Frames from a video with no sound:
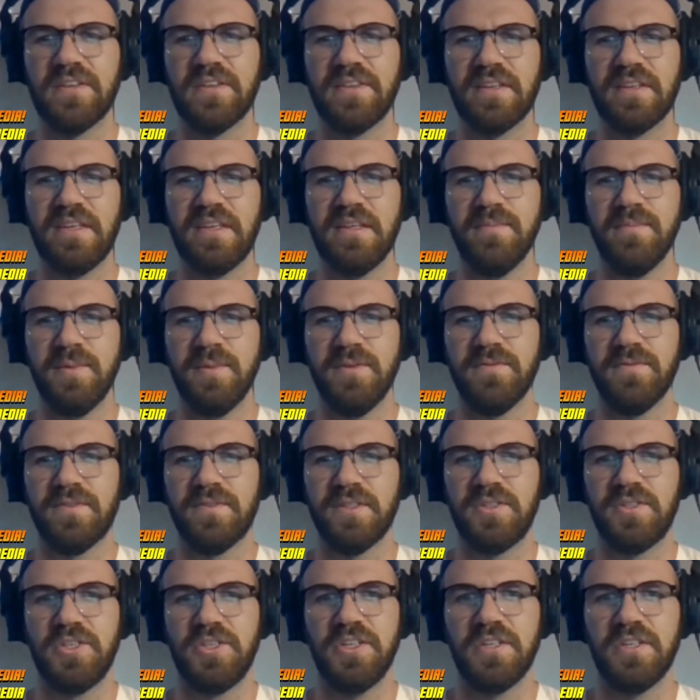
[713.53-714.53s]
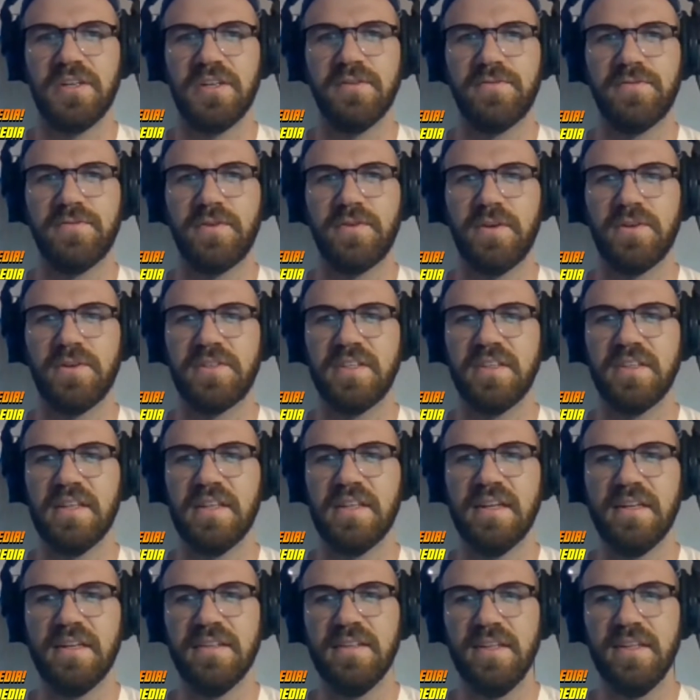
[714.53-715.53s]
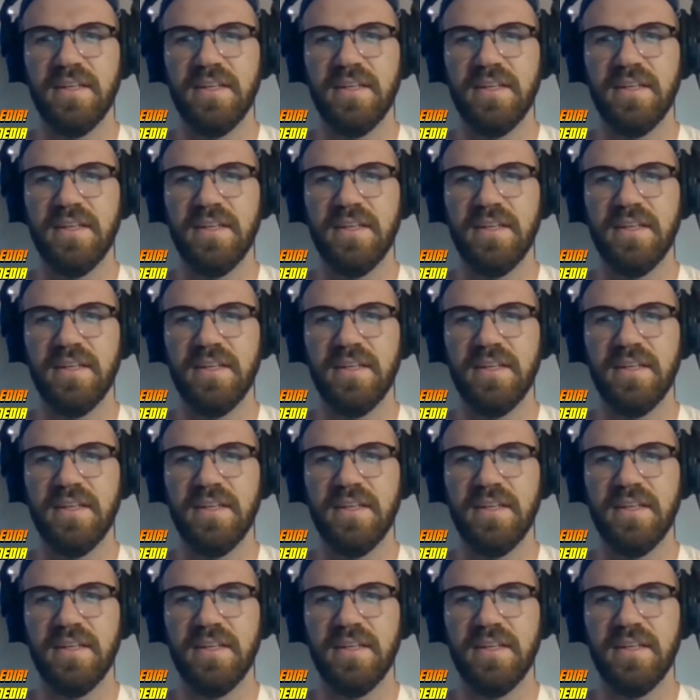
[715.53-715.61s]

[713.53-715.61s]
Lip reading: I think he moved to Chico first, and then